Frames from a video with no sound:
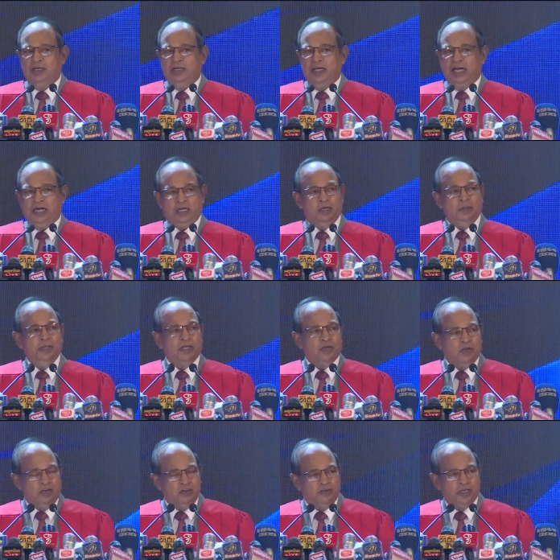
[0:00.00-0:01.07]
academic
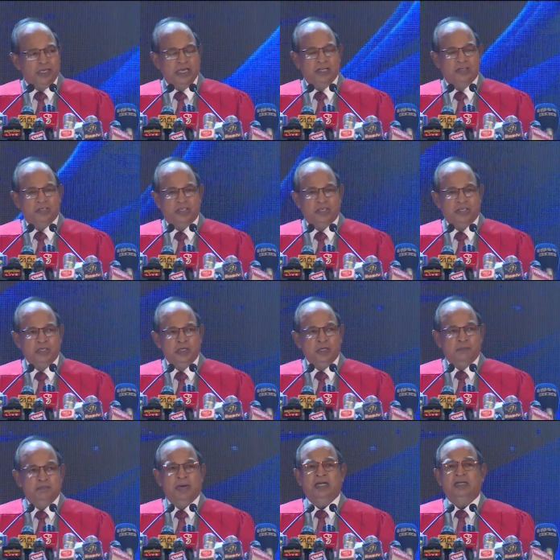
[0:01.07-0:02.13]
qualification,
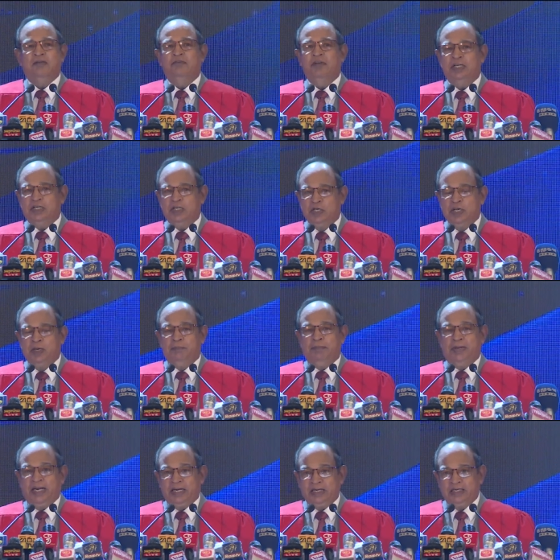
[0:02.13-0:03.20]
but with
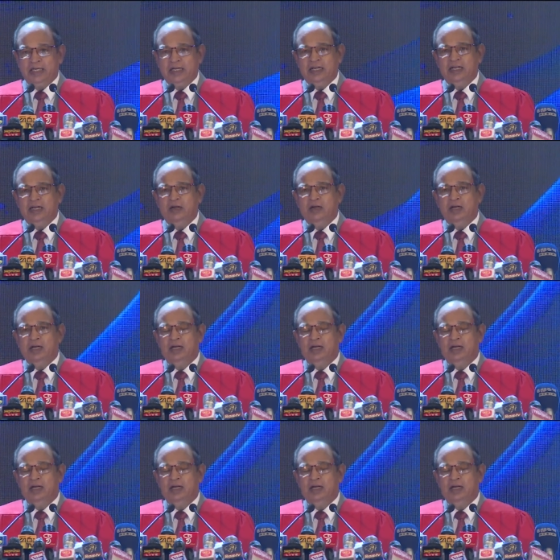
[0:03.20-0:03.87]
practical